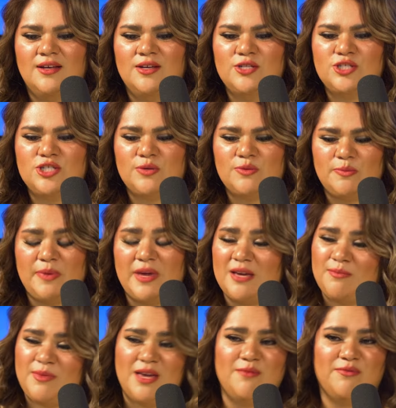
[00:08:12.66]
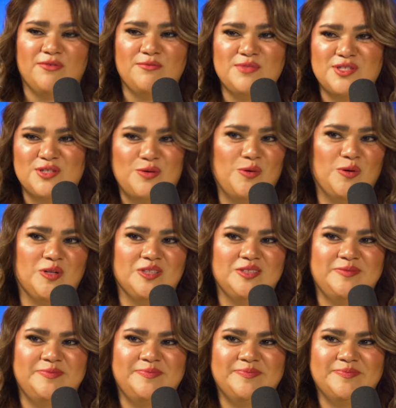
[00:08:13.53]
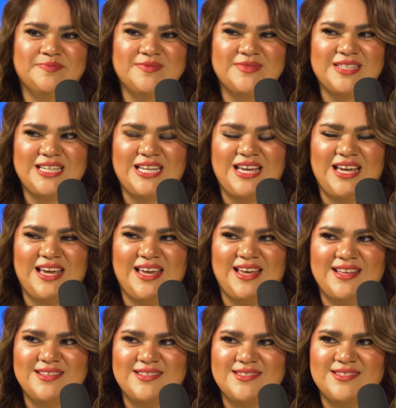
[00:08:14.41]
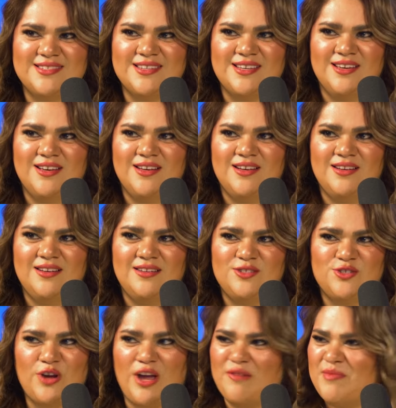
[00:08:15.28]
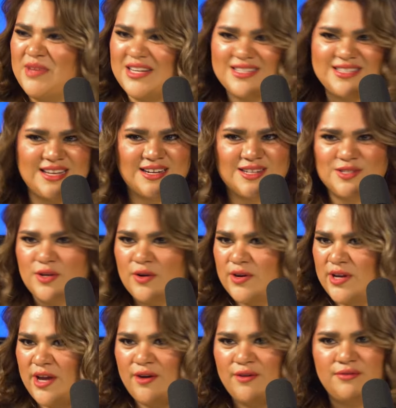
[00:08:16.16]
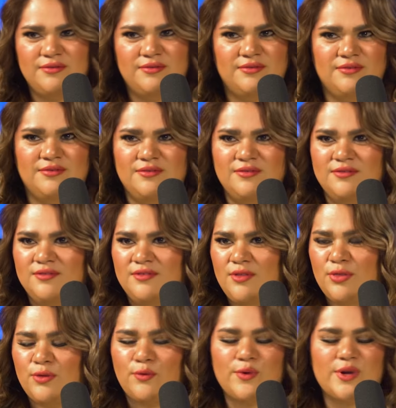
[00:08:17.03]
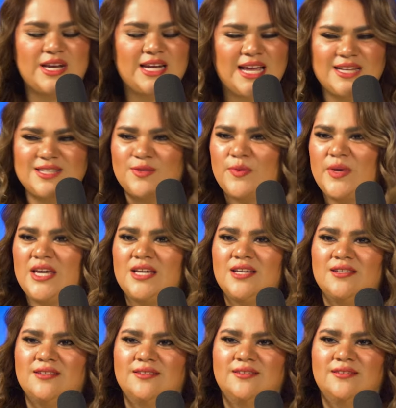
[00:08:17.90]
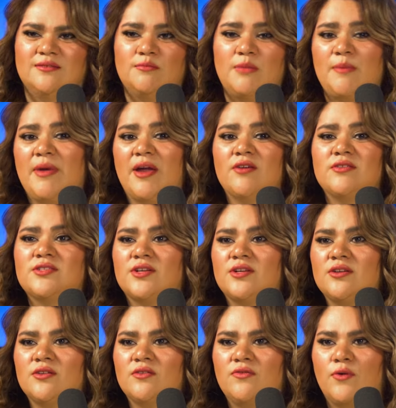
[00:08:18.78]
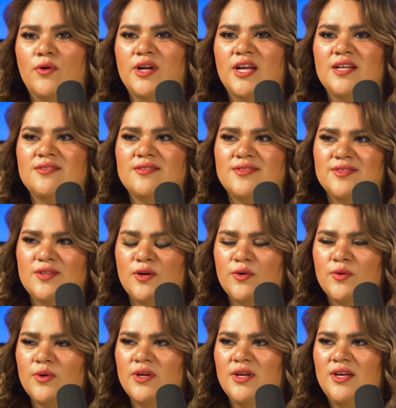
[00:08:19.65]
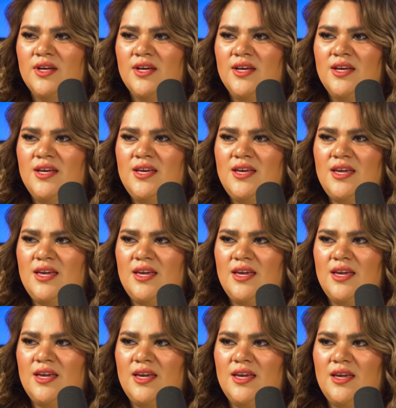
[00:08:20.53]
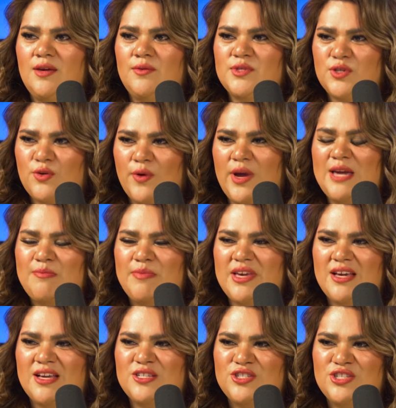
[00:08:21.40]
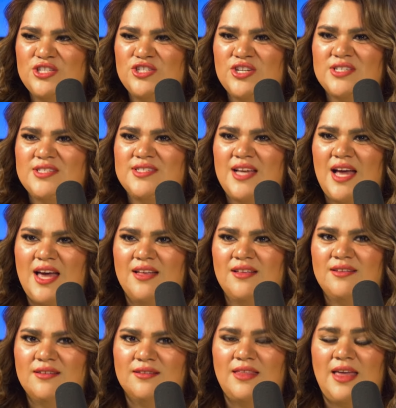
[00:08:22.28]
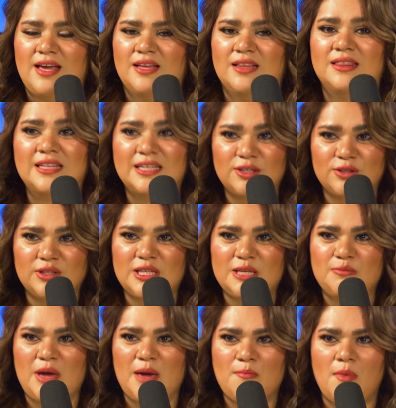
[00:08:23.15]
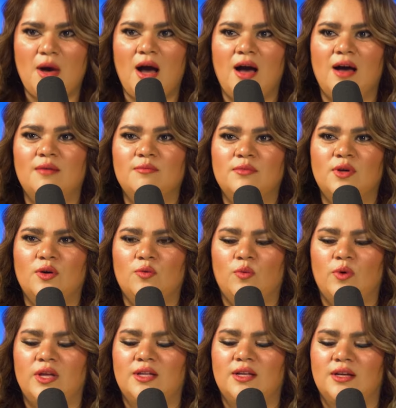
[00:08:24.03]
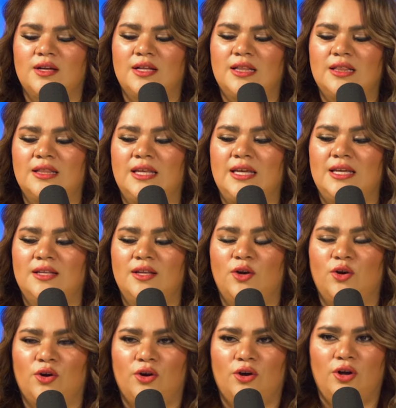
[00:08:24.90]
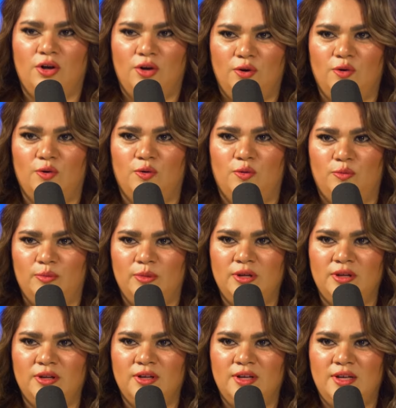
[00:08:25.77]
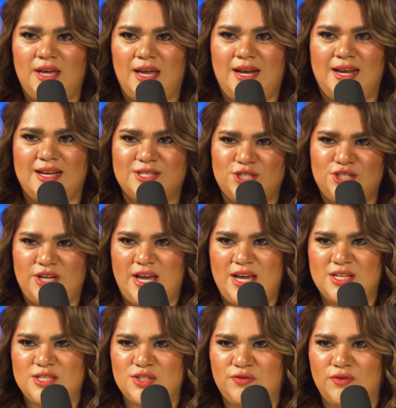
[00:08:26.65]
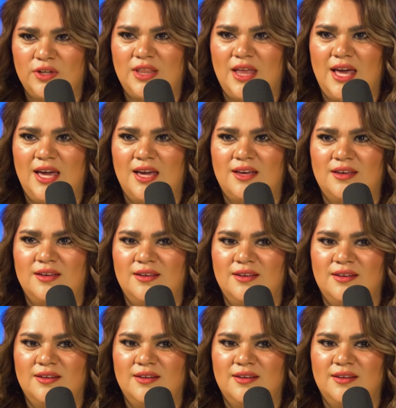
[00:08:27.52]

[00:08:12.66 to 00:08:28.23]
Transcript: she would pick me up from school and drive me to San Antonio three days a week. My parents couldn't afford it. So it was great because she just said, like, literally, my mom would clean her home in exchange for like